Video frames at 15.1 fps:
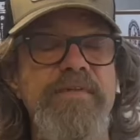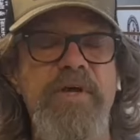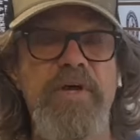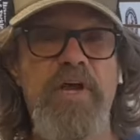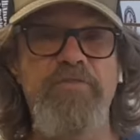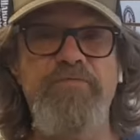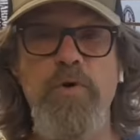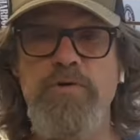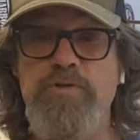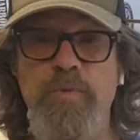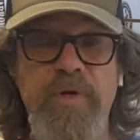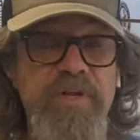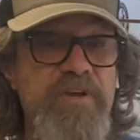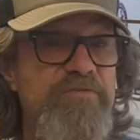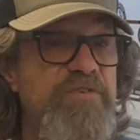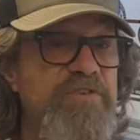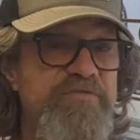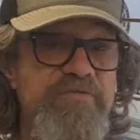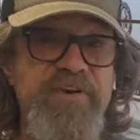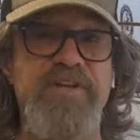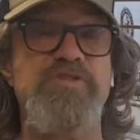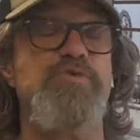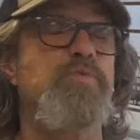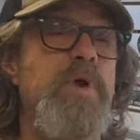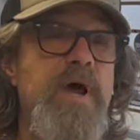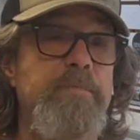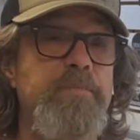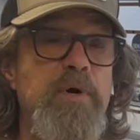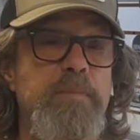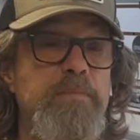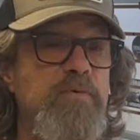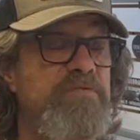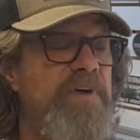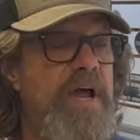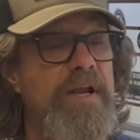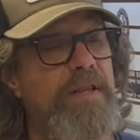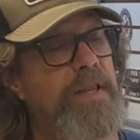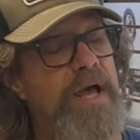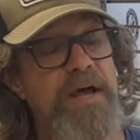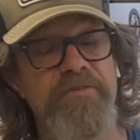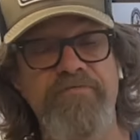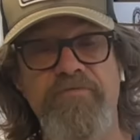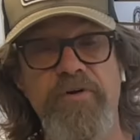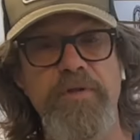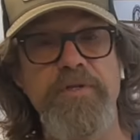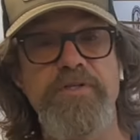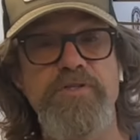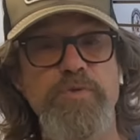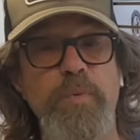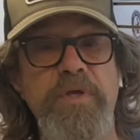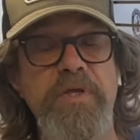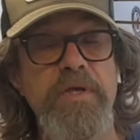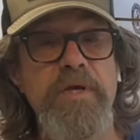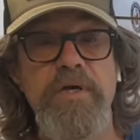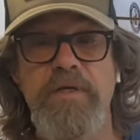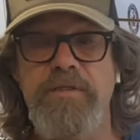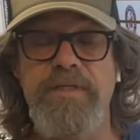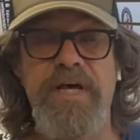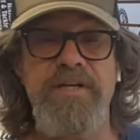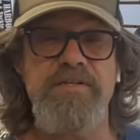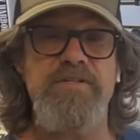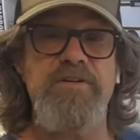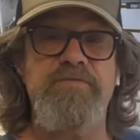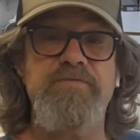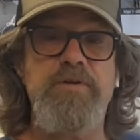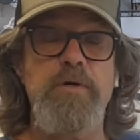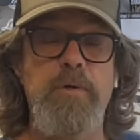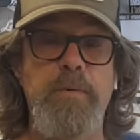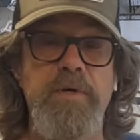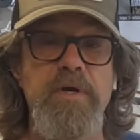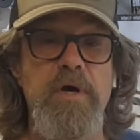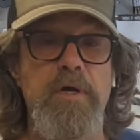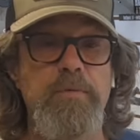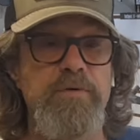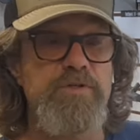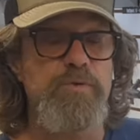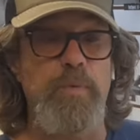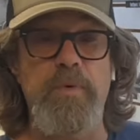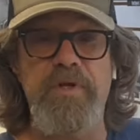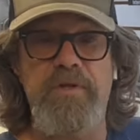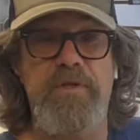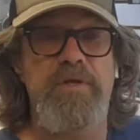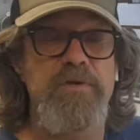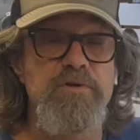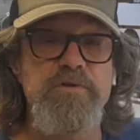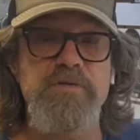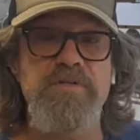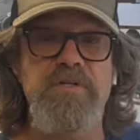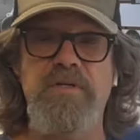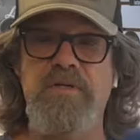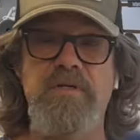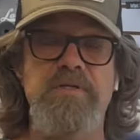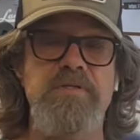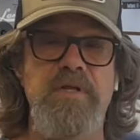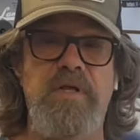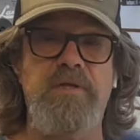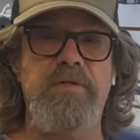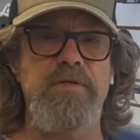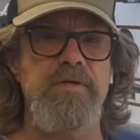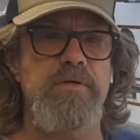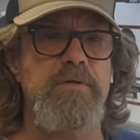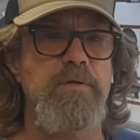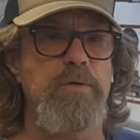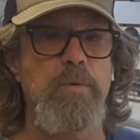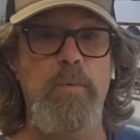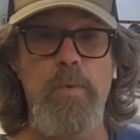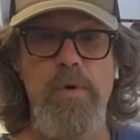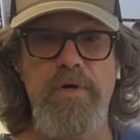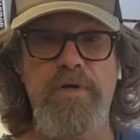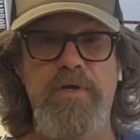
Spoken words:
Hey folks, want to give you the fast wrap up. We've had a lot of fun this week. A lot of stuff's going on. What's really interesting is like the water